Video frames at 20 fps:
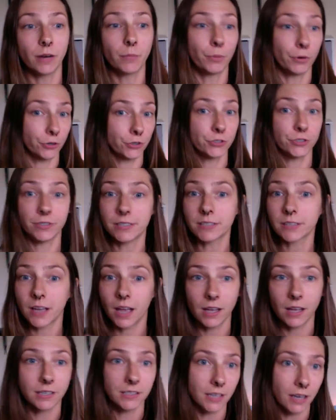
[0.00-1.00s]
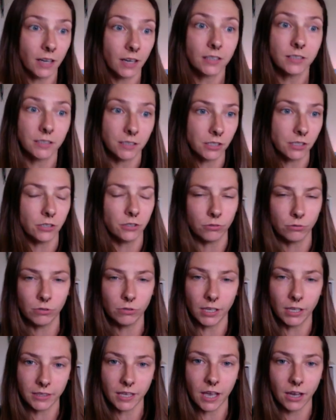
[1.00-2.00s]
a person is contacting you,
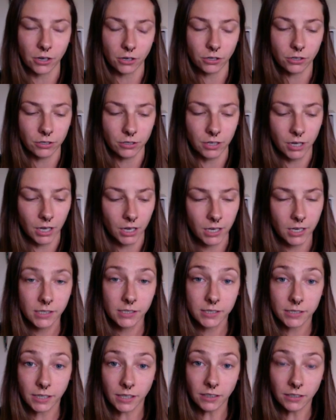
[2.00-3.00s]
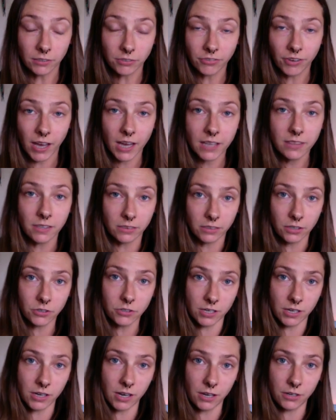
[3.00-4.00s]
like that could signify that
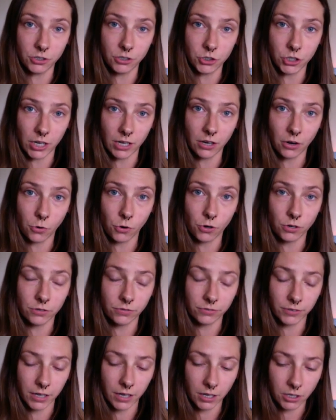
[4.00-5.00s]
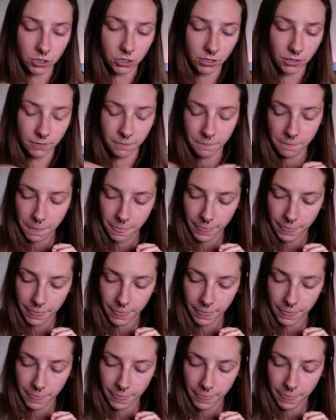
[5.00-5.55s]
there's an energetic cord of connection.